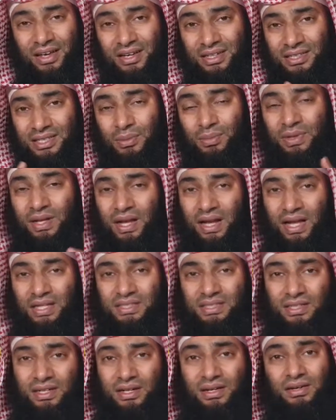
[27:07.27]
Except the
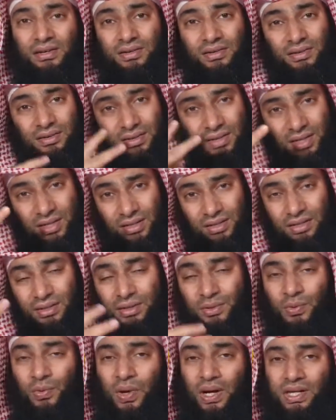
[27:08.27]
last year, he
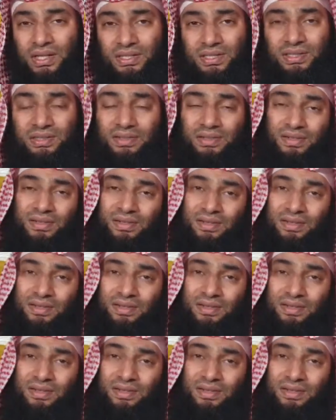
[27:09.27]
did it twice.